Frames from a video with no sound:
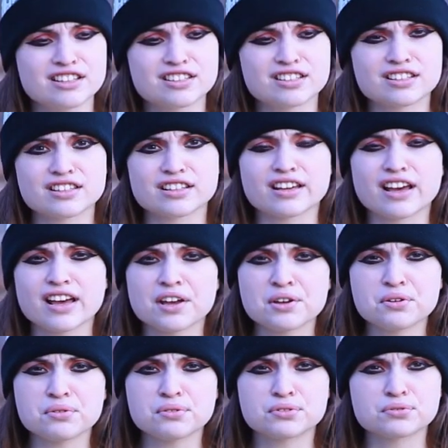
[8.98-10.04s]
It's the
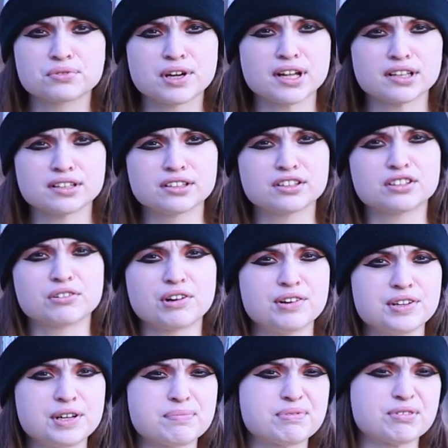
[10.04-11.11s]
guy who directed
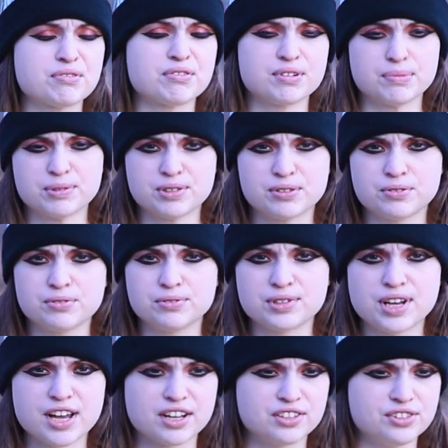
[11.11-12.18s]
Grown Ups, Grown Ups 2,
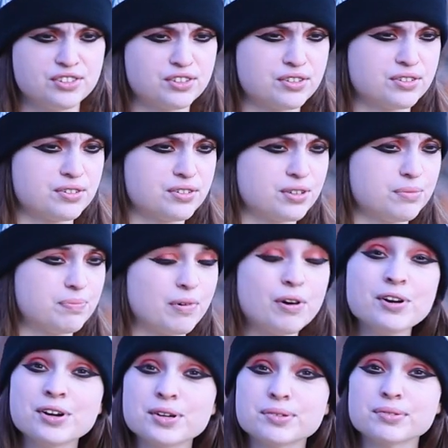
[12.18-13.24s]
Jack and Jill. He
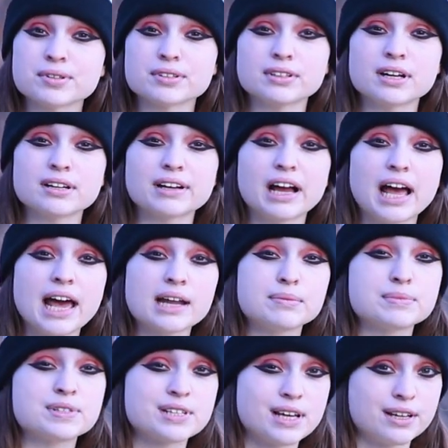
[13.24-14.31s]
partnered with a lot of
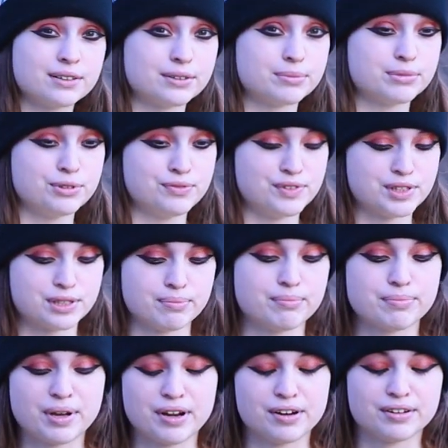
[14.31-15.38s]
Adam Sandler movies,
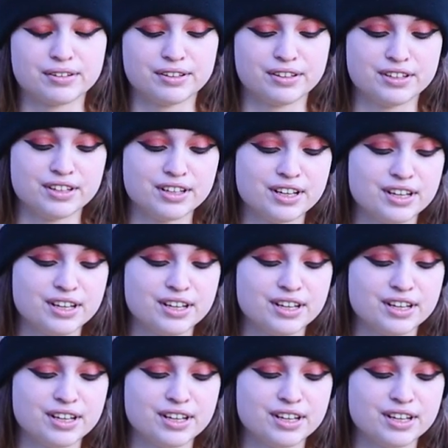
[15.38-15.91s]
apparently.